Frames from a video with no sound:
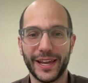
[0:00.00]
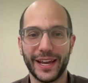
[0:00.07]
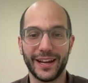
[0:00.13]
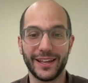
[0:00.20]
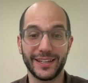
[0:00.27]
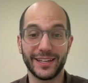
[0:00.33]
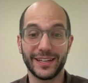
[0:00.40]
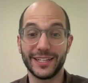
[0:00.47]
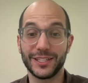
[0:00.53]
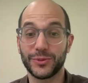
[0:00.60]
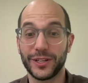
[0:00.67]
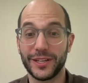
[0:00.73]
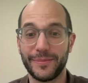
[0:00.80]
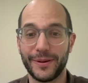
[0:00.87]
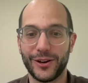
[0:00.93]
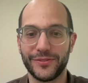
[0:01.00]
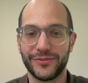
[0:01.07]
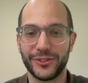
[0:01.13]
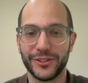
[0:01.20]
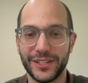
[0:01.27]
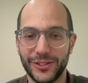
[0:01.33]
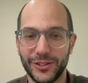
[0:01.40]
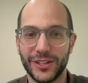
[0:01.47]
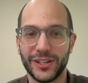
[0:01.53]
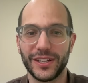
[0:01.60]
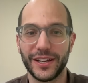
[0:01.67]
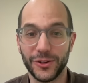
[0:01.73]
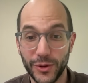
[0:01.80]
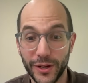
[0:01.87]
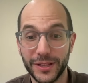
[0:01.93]
And I think it is really powerful that you can
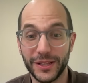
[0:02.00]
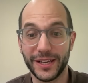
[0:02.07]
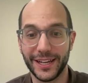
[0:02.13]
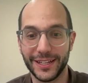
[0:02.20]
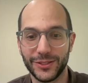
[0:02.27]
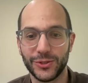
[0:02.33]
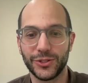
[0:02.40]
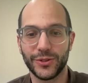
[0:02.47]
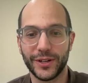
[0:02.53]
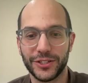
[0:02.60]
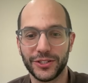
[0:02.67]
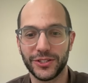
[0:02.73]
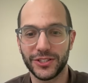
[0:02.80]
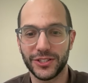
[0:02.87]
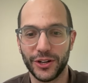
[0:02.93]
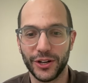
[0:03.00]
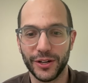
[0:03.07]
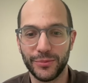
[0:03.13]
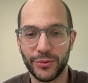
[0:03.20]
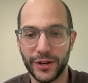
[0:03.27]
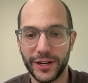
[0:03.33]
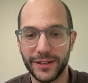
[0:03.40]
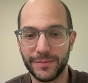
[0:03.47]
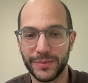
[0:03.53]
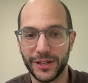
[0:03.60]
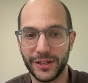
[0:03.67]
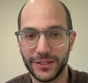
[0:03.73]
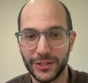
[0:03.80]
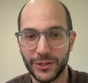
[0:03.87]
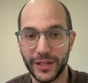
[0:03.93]
like quickly get to a directional starting point, but
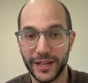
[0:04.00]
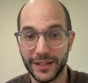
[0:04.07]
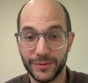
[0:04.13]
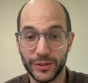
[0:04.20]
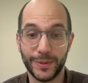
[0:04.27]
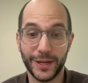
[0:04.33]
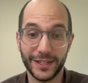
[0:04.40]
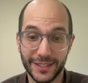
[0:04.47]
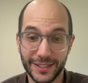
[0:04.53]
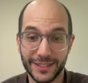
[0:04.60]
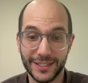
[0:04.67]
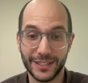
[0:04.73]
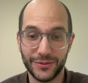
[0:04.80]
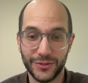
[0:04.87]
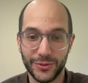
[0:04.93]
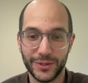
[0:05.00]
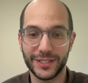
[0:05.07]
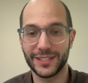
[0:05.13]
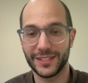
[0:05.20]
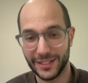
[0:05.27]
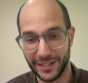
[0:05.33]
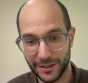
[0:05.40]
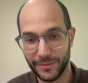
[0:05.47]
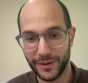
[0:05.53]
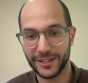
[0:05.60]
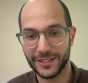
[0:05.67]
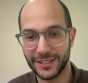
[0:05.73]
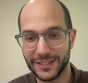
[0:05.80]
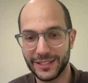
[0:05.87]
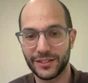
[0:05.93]
also like specs exist for a reason, like
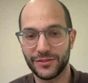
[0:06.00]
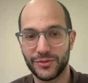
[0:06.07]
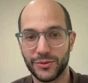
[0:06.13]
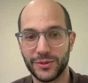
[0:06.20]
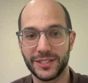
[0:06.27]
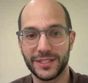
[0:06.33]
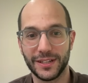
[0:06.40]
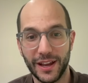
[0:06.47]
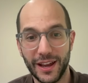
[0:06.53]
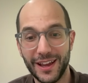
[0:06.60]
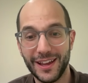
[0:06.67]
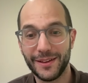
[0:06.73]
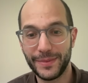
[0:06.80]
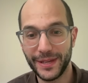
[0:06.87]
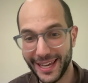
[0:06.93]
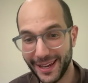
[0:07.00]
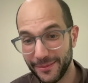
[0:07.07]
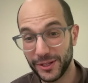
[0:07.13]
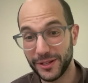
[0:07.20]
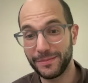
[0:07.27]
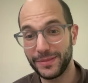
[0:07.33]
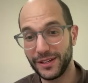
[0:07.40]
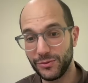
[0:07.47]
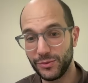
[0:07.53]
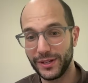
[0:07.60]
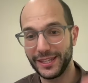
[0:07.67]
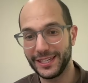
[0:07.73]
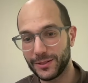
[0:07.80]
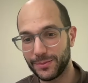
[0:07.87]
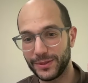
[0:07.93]
mocks exist for a reason. Being able to be
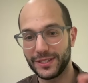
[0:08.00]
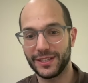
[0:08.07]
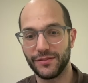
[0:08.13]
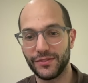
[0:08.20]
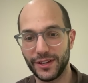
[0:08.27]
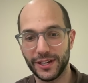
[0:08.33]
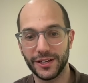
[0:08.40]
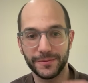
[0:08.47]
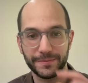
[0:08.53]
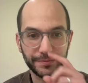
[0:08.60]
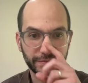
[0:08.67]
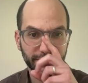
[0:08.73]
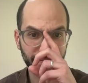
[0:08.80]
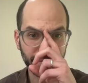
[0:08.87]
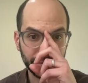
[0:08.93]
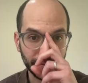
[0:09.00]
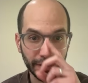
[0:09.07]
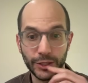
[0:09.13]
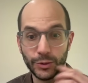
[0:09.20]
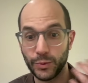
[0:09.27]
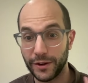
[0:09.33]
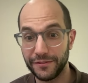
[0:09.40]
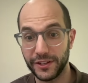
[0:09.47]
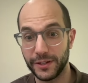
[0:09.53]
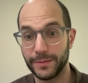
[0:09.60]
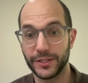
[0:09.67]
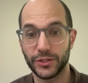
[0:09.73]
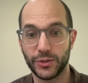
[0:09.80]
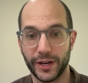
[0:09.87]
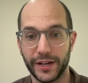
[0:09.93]
really specific is what Figma is
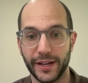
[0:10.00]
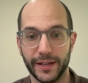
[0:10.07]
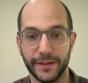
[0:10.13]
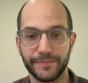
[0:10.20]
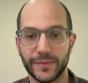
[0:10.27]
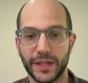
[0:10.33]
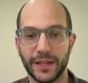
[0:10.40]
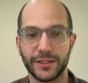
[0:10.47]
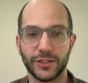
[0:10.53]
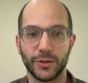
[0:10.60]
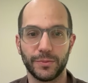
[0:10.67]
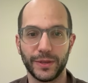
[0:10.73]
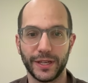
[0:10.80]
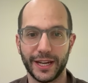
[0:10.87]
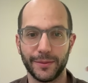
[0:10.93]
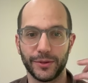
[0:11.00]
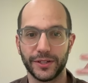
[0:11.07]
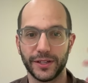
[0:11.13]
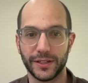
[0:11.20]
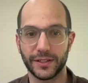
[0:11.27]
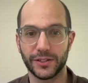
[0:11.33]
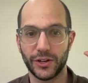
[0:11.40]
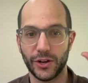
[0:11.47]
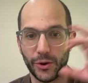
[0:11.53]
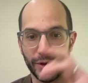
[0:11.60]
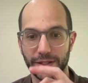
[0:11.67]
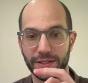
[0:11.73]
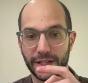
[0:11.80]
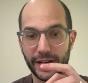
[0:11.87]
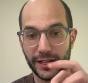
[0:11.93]
great at. And so being able to go and
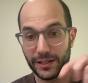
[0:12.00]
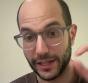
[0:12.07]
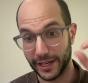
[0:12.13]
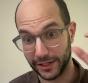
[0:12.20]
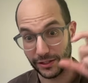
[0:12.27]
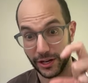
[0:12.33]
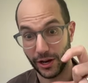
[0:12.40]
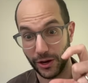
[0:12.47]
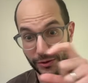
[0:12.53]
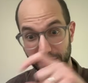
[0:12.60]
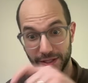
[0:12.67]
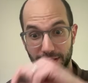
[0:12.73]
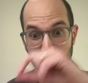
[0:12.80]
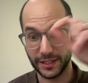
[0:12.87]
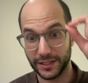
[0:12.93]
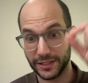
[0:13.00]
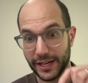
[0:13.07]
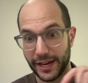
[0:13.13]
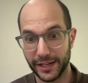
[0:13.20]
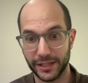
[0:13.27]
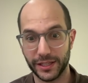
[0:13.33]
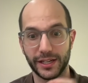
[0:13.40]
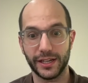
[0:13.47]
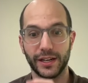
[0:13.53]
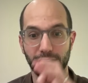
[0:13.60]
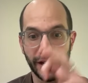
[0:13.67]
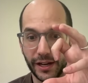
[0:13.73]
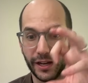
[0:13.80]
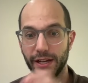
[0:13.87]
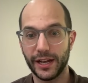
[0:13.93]
say like, no, this is exactly
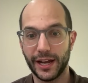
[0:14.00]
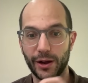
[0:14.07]
how